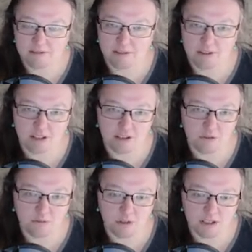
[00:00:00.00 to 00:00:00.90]
law you
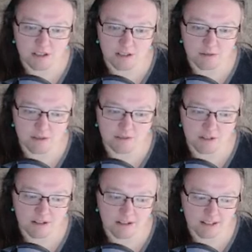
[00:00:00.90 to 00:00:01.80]
wanted to as
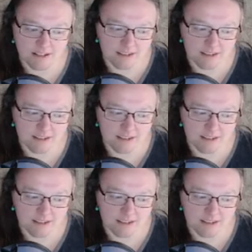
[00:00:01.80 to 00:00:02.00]
far as